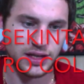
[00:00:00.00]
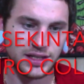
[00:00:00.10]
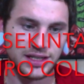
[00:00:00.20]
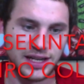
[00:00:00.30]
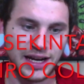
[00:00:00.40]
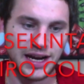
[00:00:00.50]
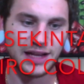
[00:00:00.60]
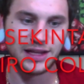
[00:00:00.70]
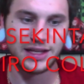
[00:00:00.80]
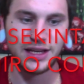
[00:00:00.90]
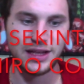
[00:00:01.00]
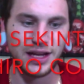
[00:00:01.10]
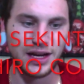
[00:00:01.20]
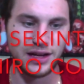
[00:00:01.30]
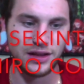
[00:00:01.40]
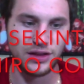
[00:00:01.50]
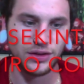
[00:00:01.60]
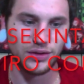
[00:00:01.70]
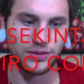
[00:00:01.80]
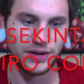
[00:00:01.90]
Cinquanti La
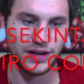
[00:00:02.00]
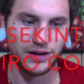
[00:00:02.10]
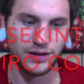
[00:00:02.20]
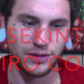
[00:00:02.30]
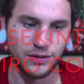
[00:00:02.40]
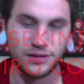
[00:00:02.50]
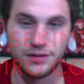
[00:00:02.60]
Norio.